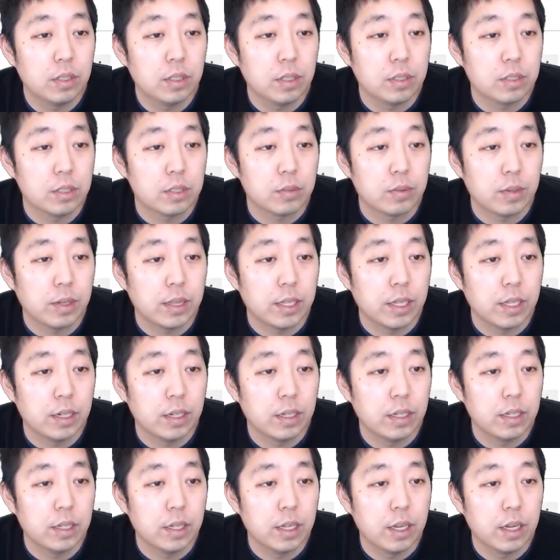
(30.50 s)
just write that
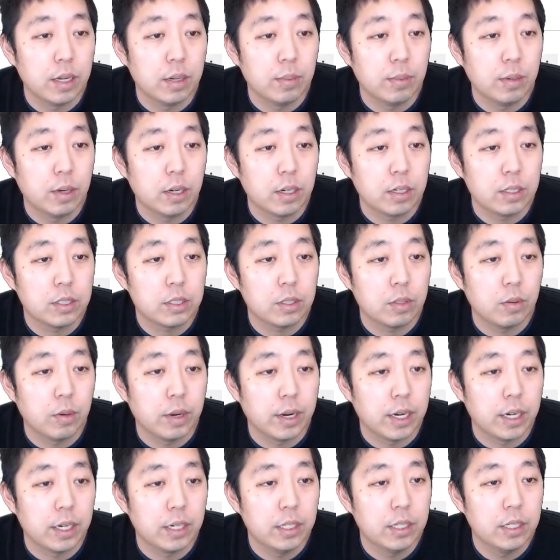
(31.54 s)
mr
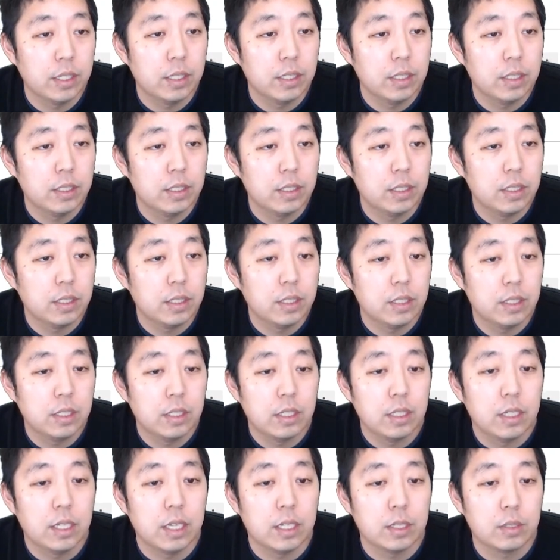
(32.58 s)
squared
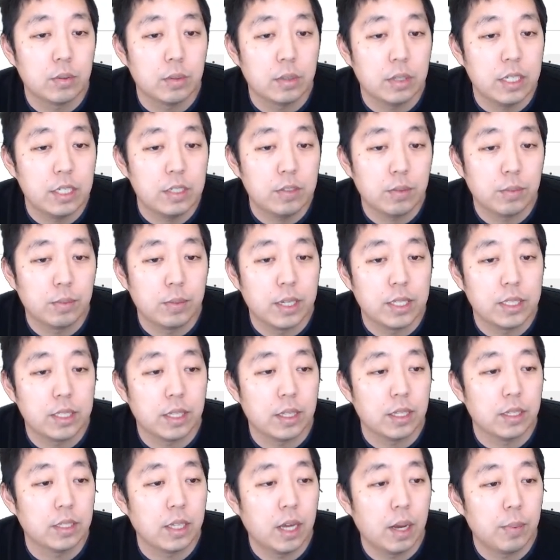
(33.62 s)
is released from rest at
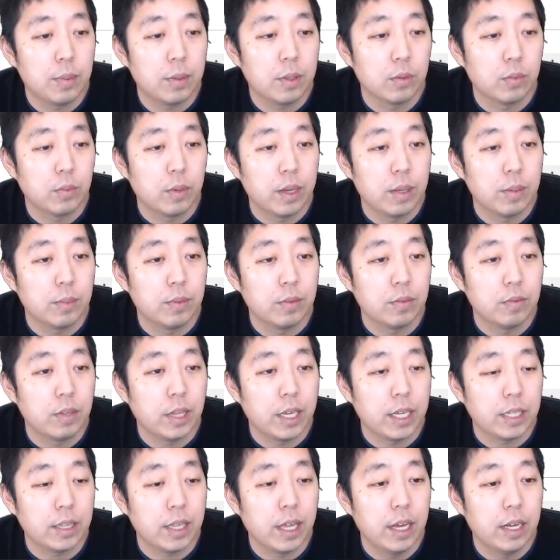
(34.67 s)
the top of the ramp of
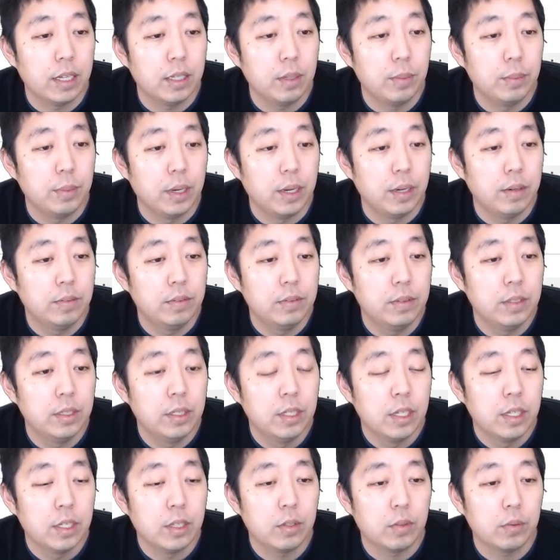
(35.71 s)
length L above.
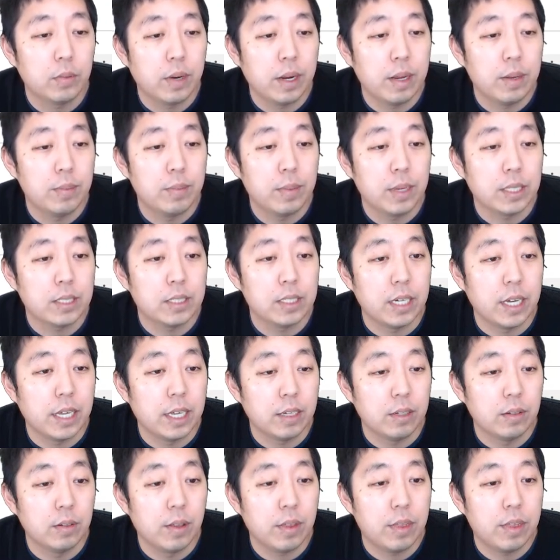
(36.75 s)
The ramp makes an
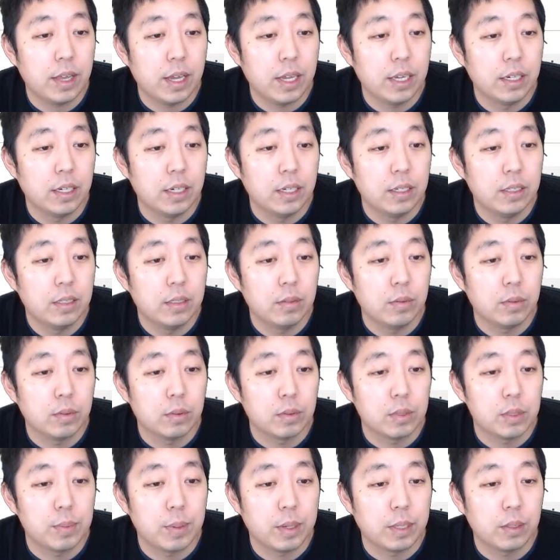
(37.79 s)
angle theta with
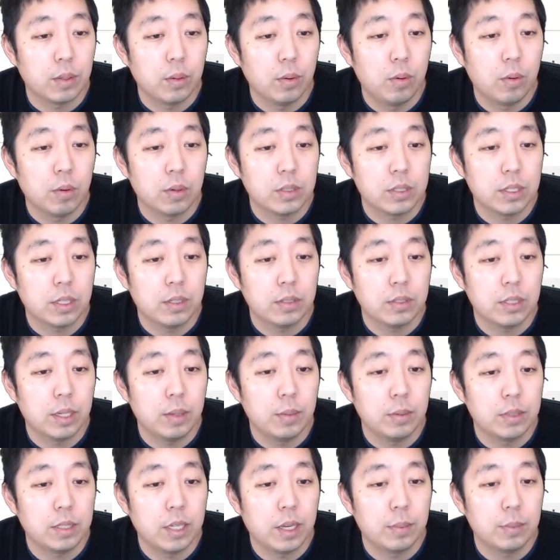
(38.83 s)
respect to the horizontal
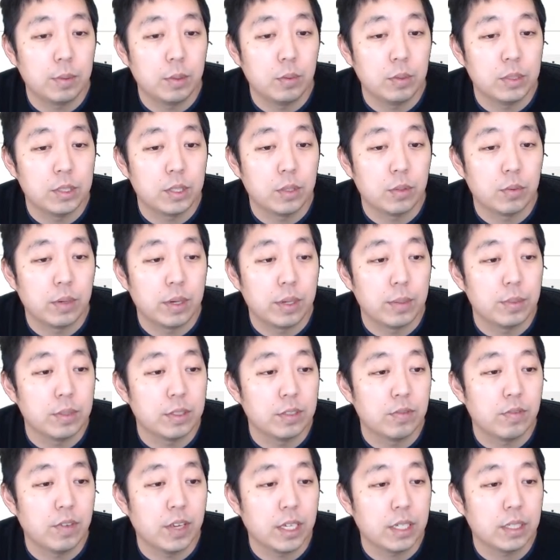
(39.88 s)
tabletop to which the ramp is
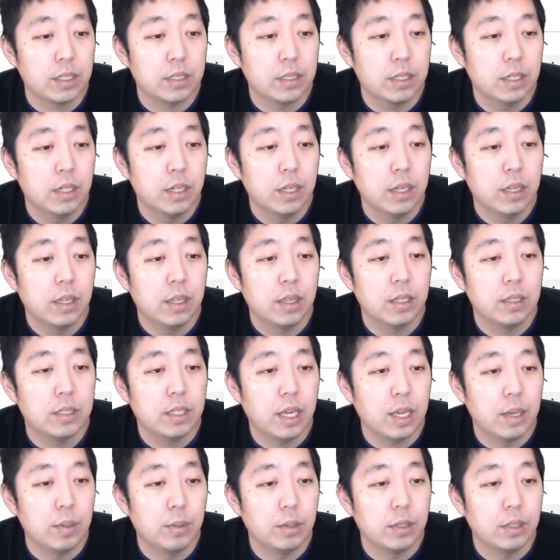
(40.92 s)
fixed. The
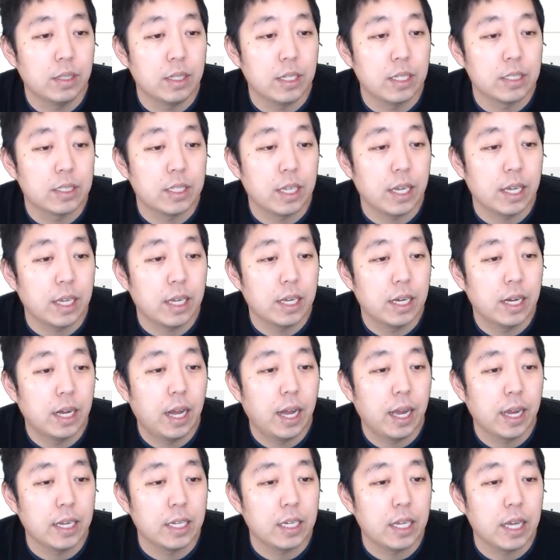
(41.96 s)
table is a
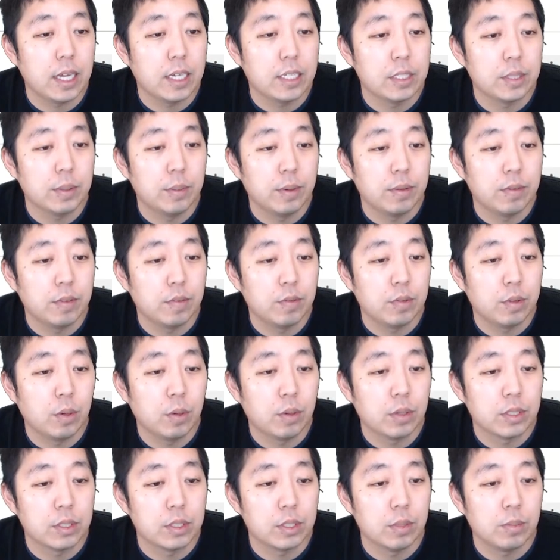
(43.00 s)
height h above the
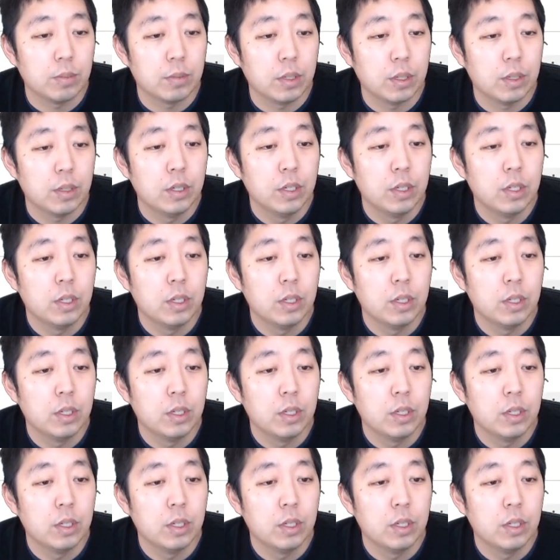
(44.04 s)
floor. Assume the